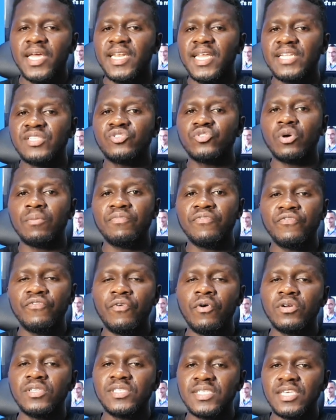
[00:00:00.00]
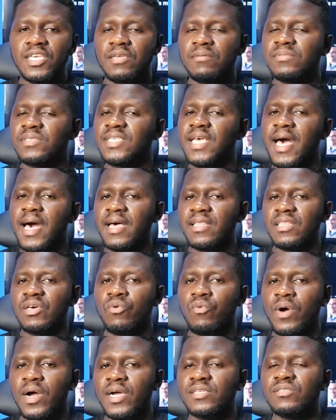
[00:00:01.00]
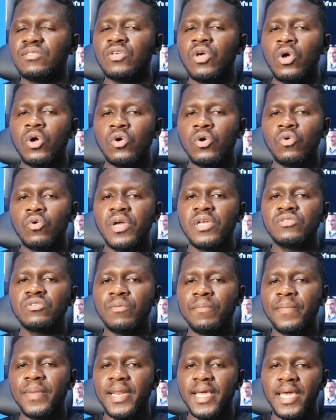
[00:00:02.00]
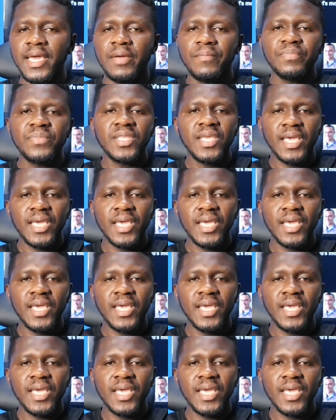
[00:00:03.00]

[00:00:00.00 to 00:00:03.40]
the top 4 teams are the ones going to play